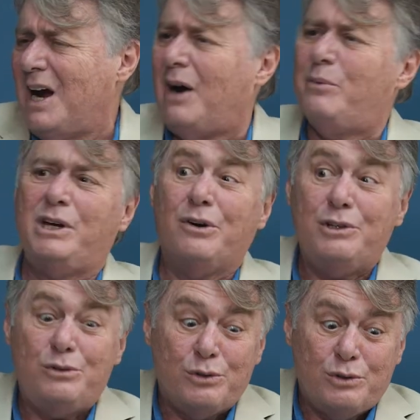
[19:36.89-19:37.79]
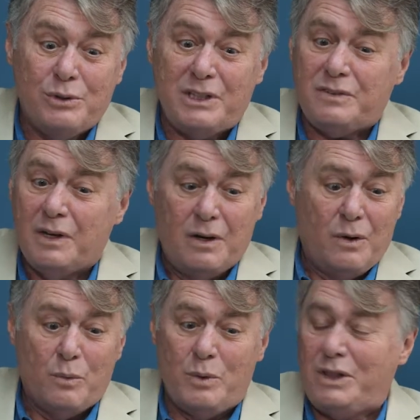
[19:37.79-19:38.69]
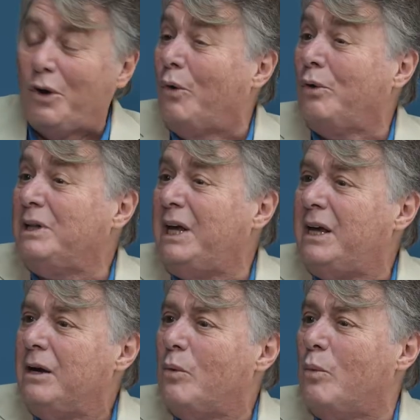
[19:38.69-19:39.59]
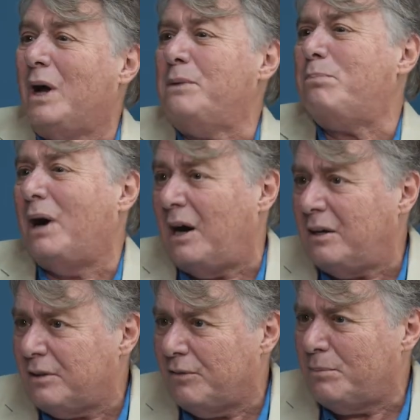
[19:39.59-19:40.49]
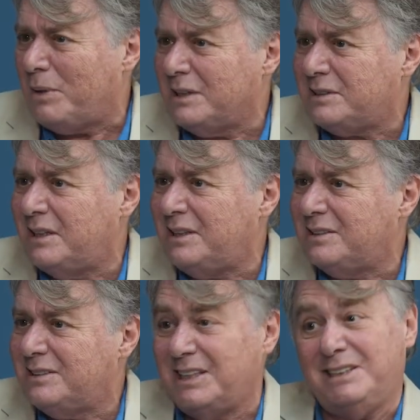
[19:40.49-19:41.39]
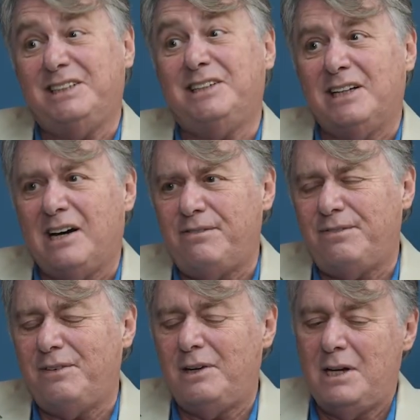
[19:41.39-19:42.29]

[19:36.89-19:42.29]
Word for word: Are we going to do it with only one part of the Palestinians? Is it enough?